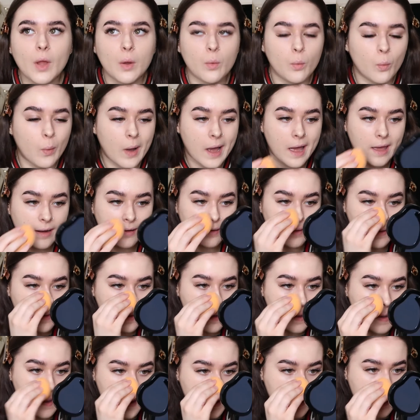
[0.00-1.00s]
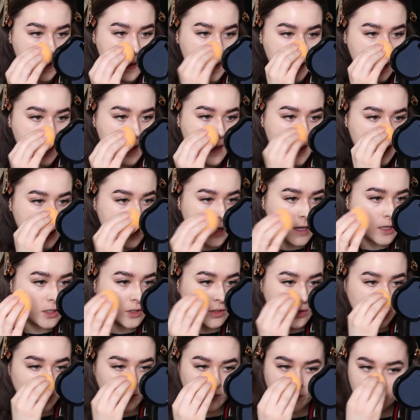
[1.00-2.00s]
when
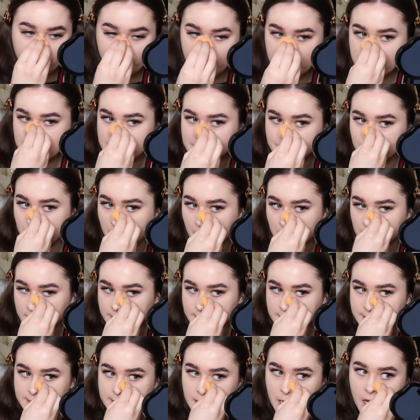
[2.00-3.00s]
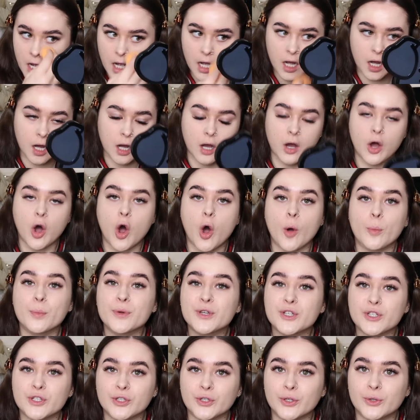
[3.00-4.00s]
sort of face masks are
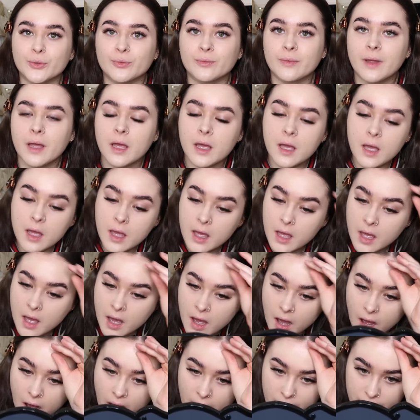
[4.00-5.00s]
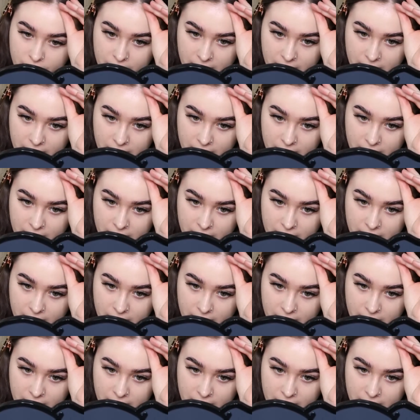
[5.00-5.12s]
optional? I